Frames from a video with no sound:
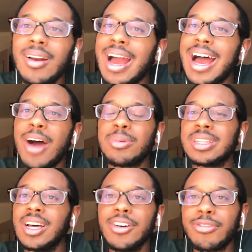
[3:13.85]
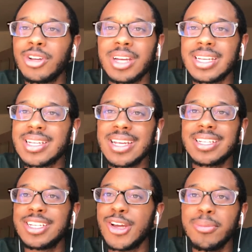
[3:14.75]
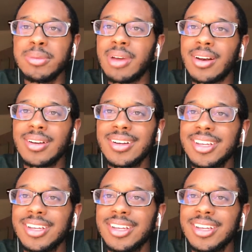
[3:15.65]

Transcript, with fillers: I, I would love for you guys to get to know me better.